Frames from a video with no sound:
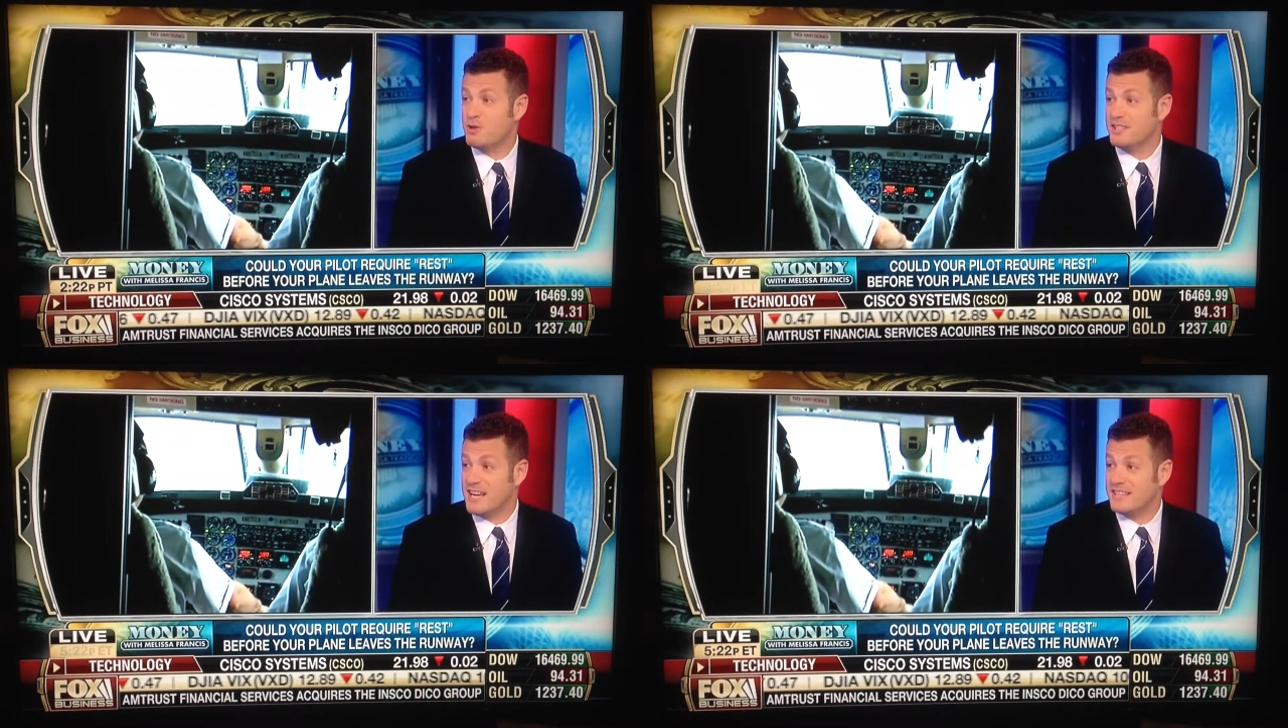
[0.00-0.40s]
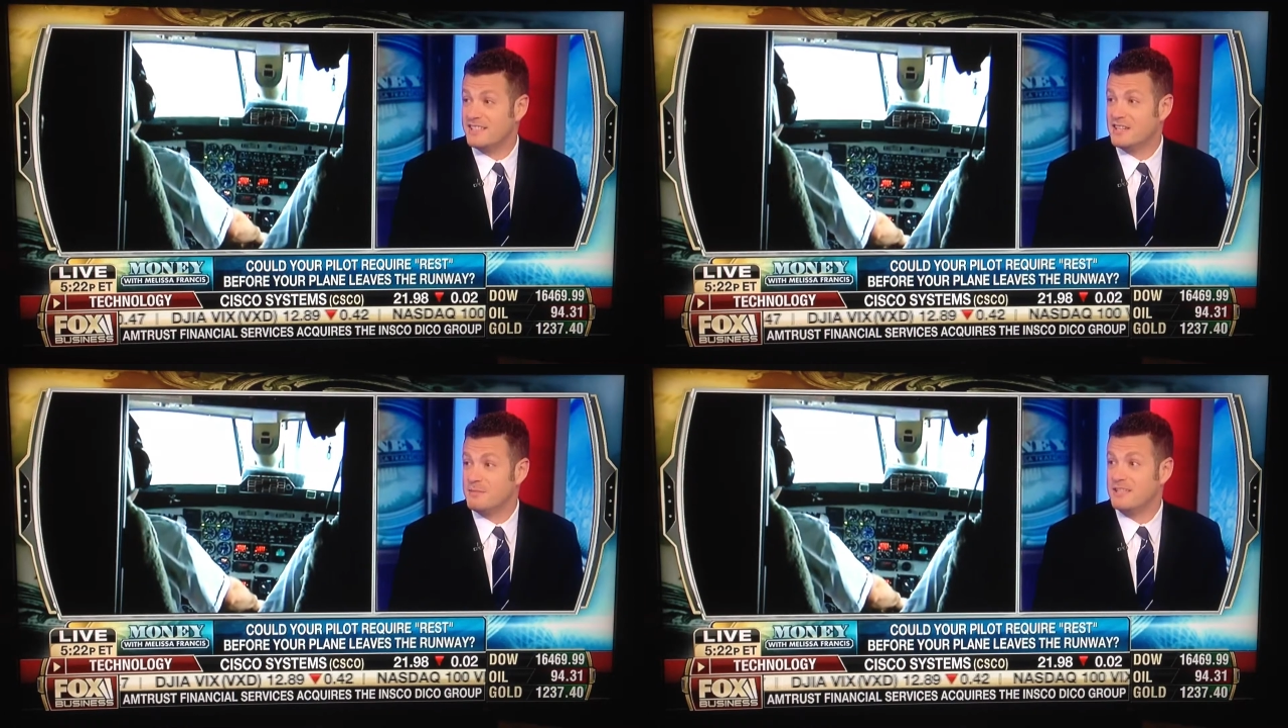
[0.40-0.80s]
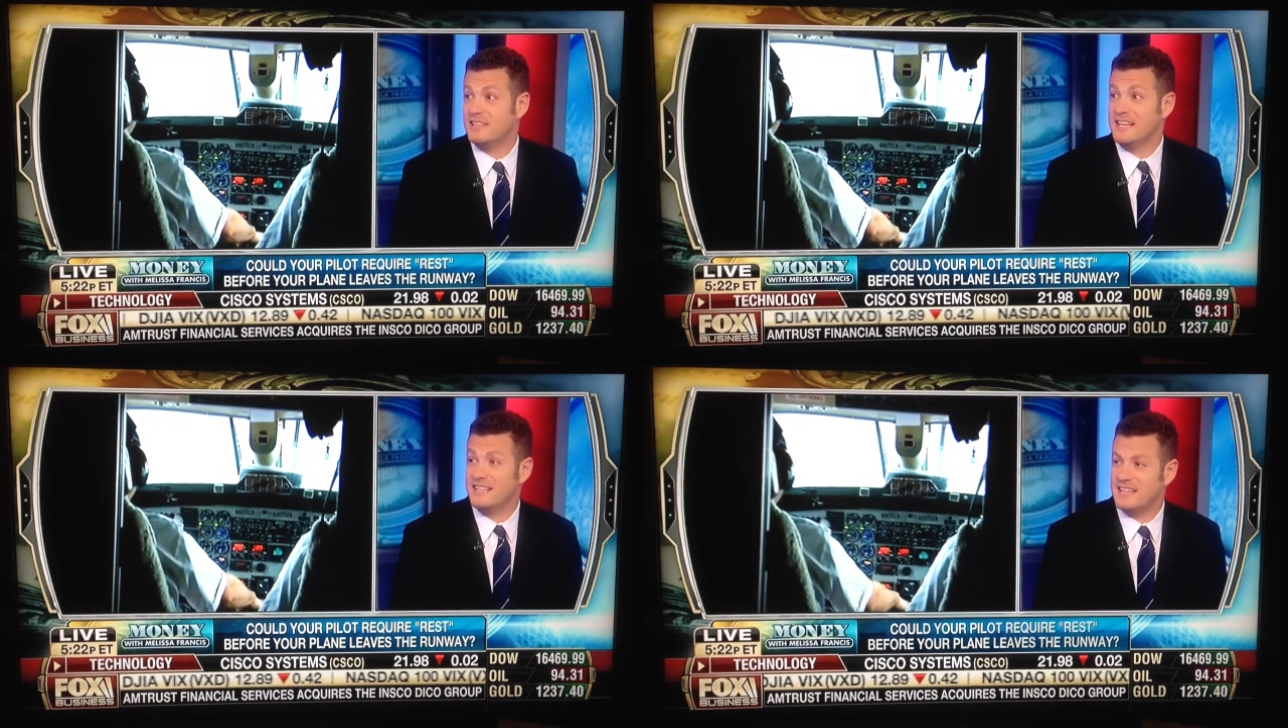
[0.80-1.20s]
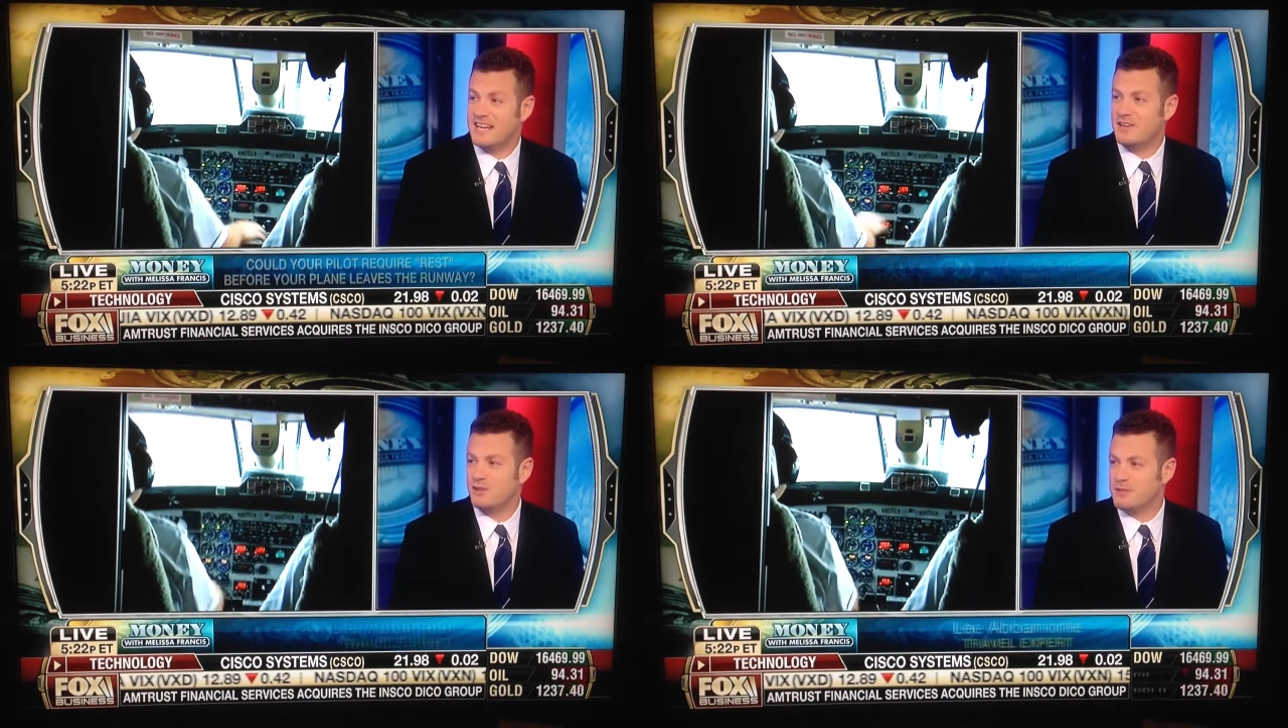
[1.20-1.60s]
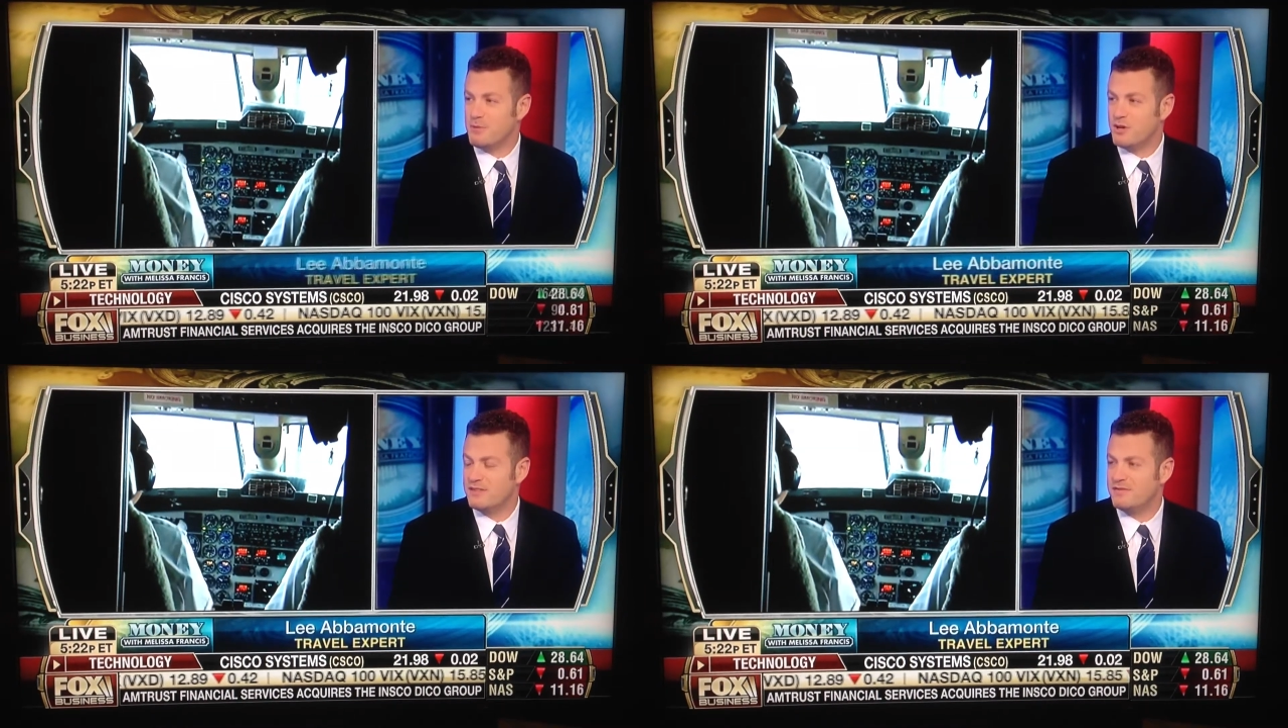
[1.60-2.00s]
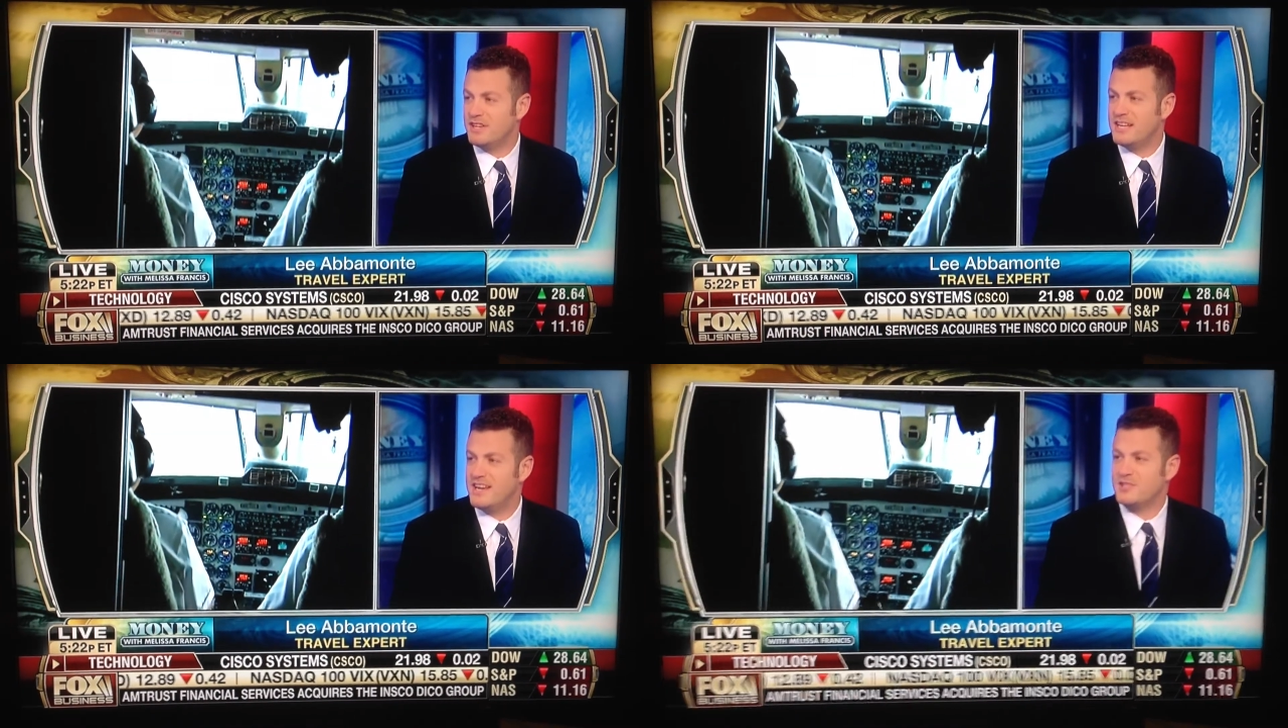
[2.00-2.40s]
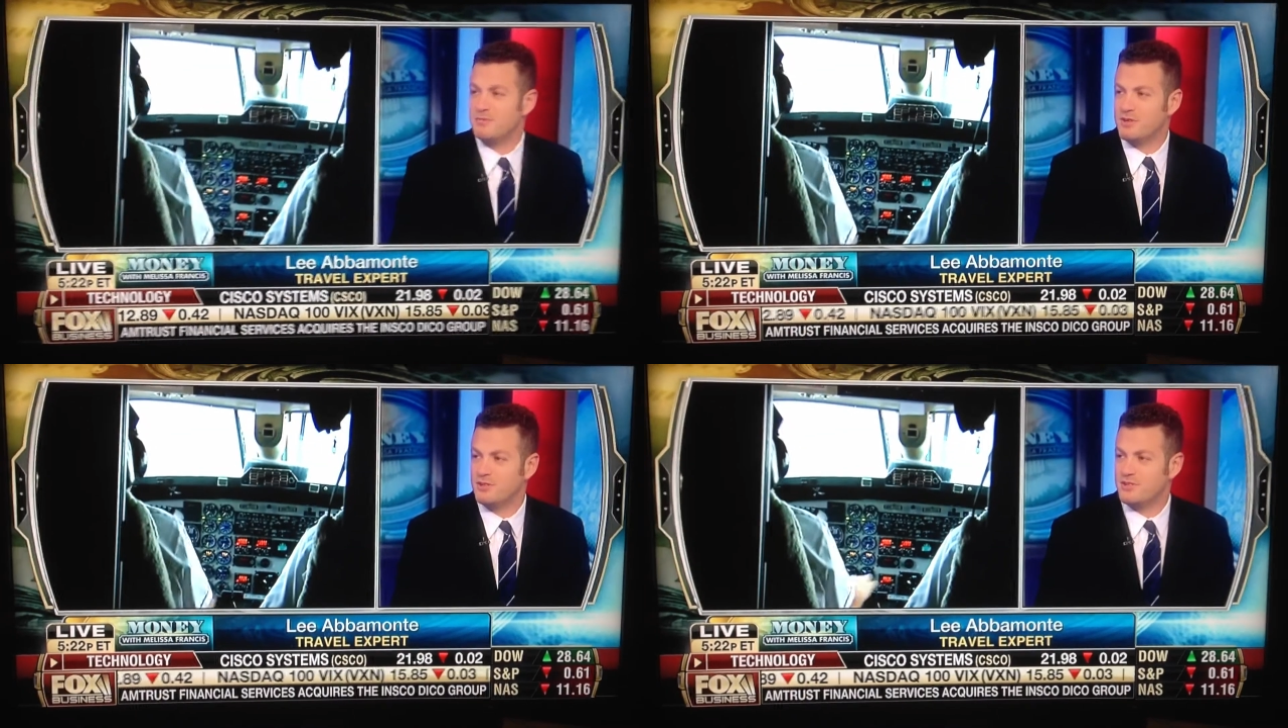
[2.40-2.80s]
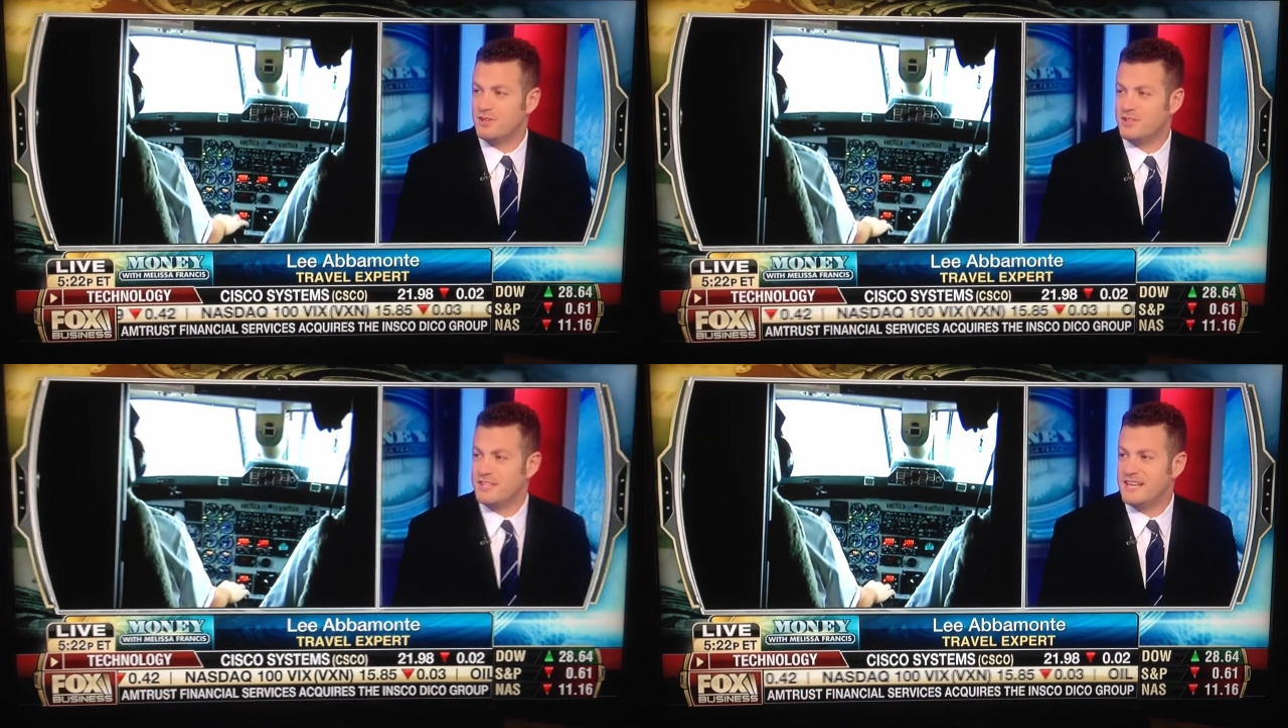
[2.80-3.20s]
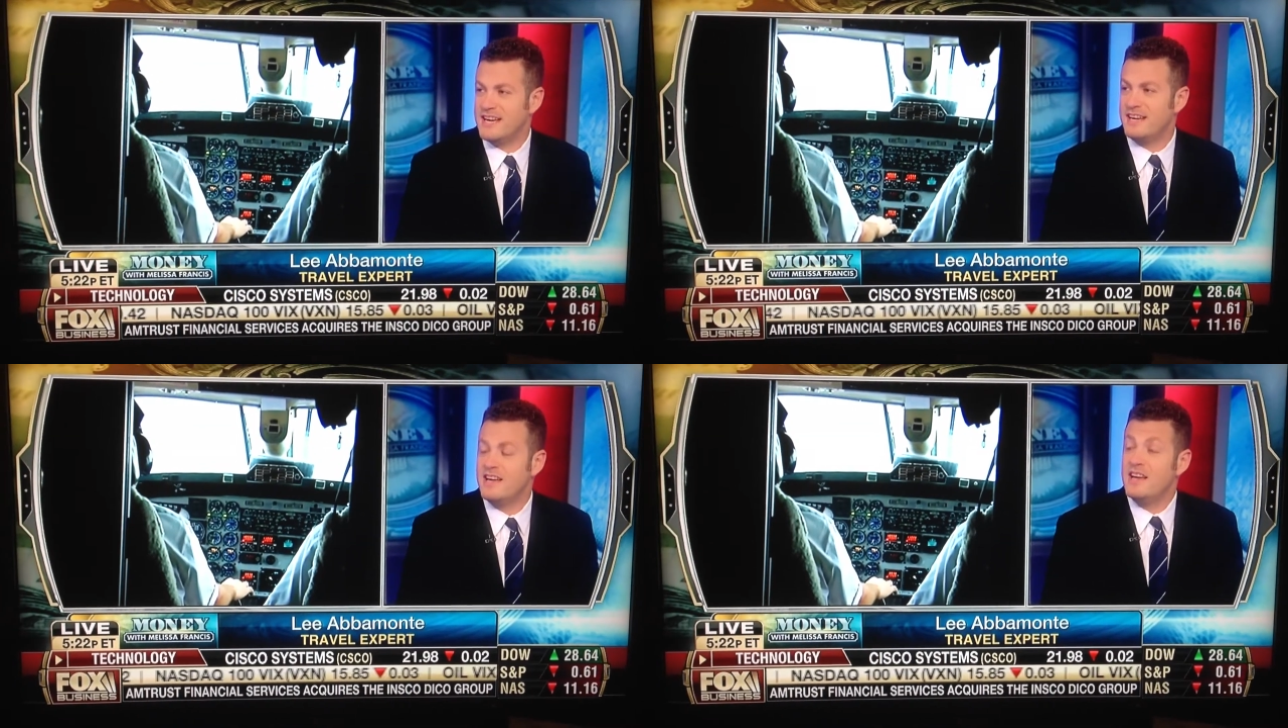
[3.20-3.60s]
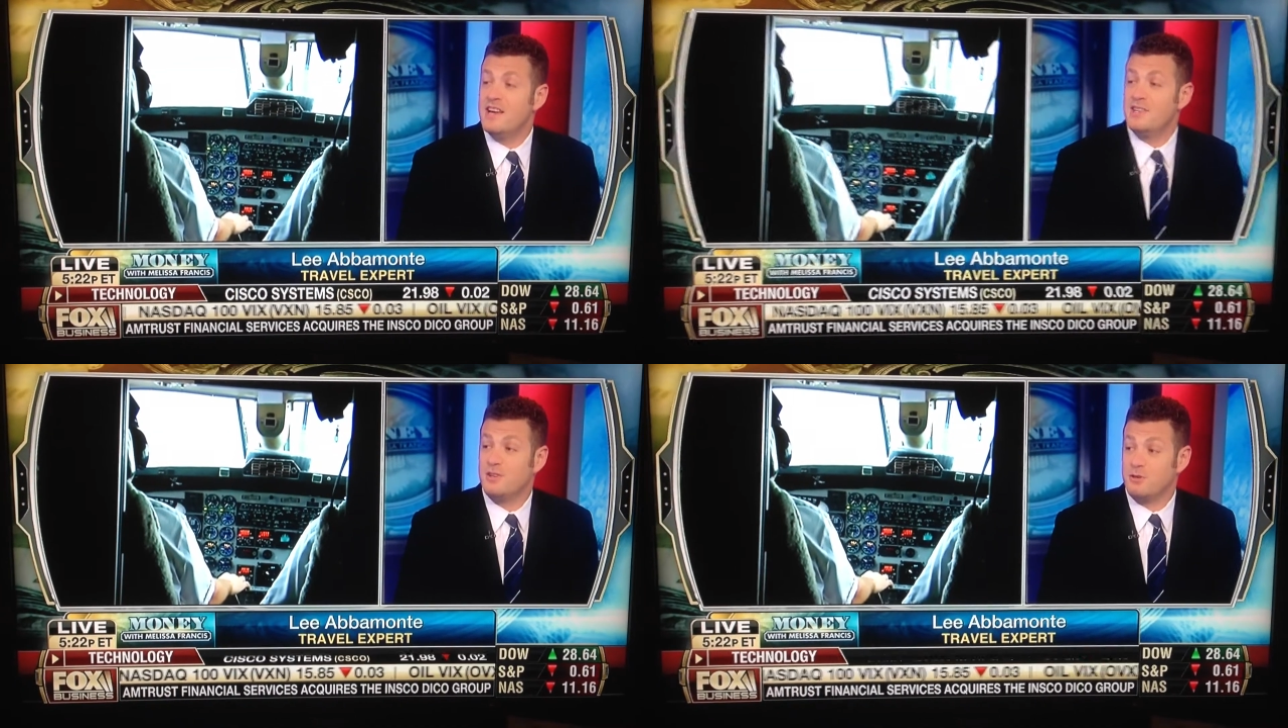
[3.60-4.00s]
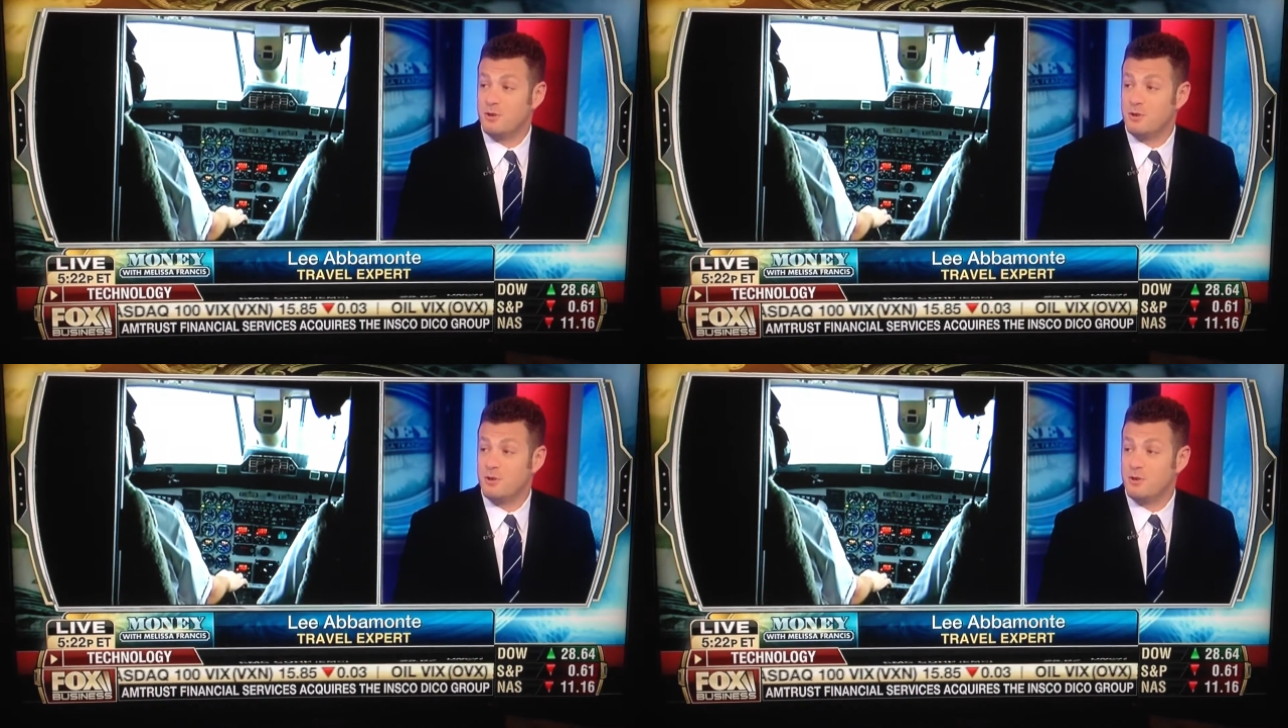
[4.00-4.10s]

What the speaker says: than likely going to be a late at night, early morning flight as opposed to during the day. So in